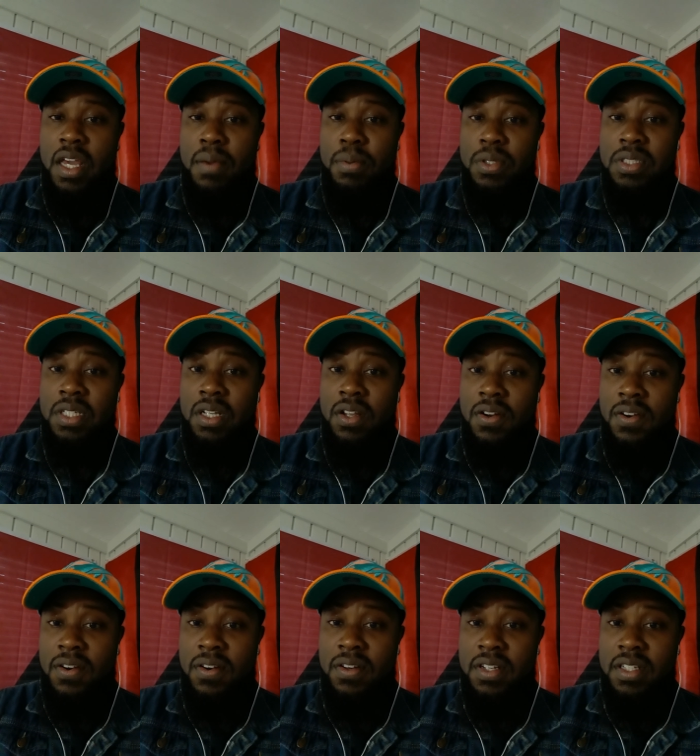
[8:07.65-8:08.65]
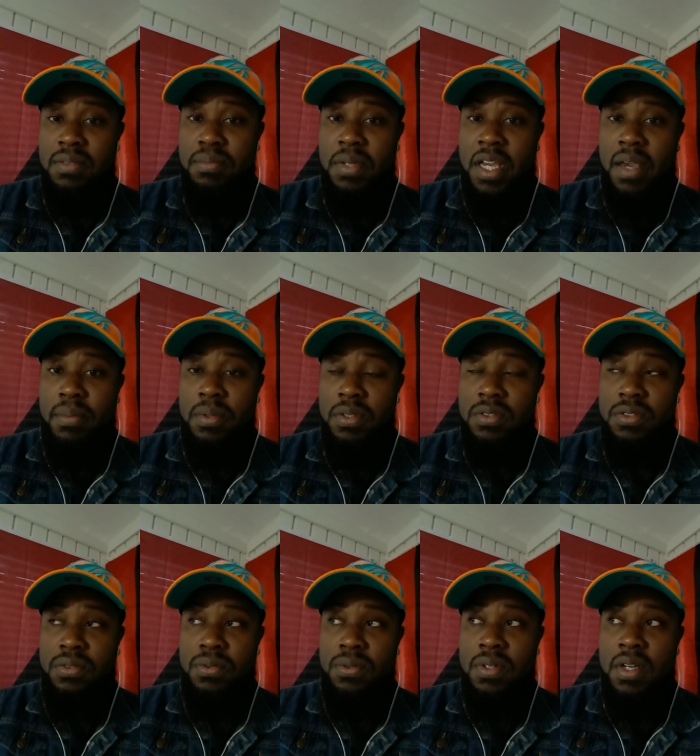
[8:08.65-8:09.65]
able to learn and be able
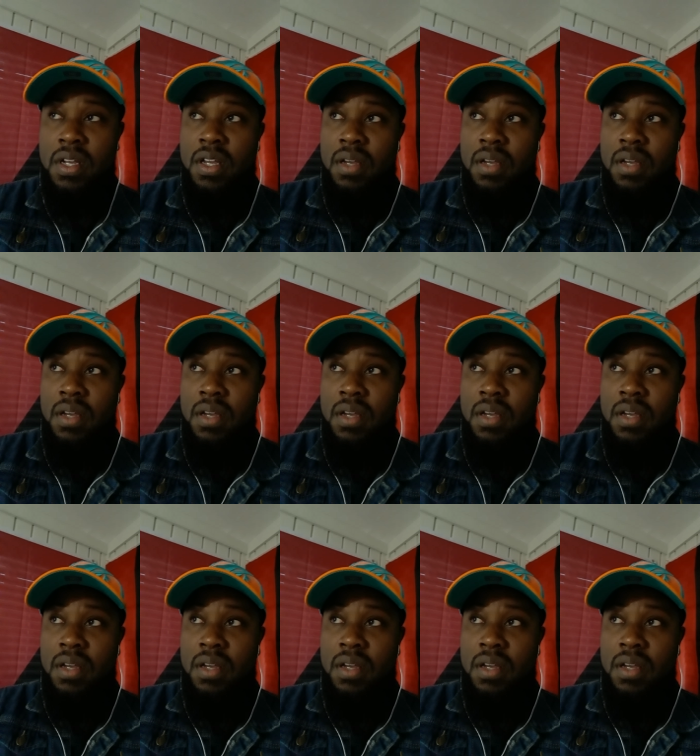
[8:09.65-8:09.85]
to